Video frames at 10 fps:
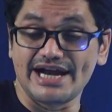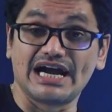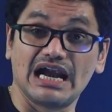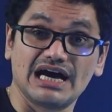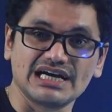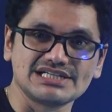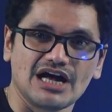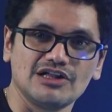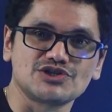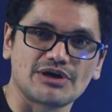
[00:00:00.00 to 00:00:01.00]
lung is
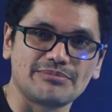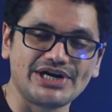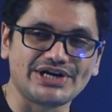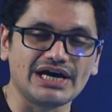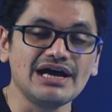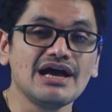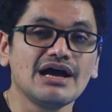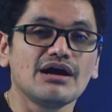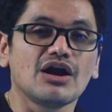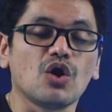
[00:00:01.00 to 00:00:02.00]
also a bit
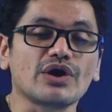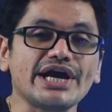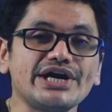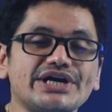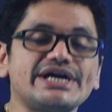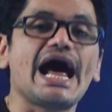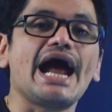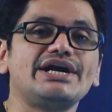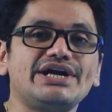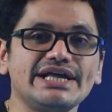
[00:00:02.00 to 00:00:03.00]
located
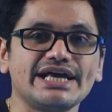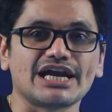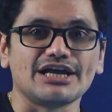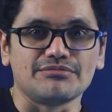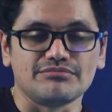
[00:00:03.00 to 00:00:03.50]
anteriorly,